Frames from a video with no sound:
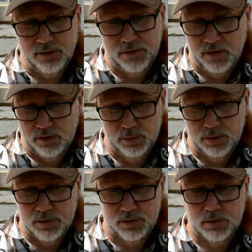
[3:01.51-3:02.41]
St.
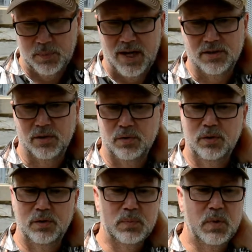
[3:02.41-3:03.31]
Louis or just passing
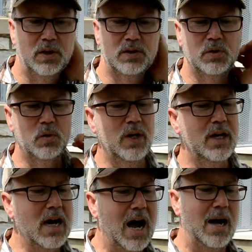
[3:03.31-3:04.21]
through, this park is a great
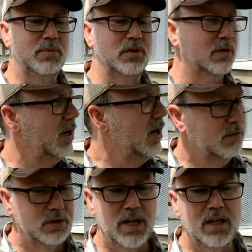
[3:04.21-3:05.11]
option
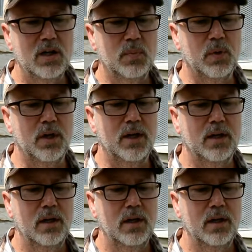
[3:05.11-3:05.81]
for taking a break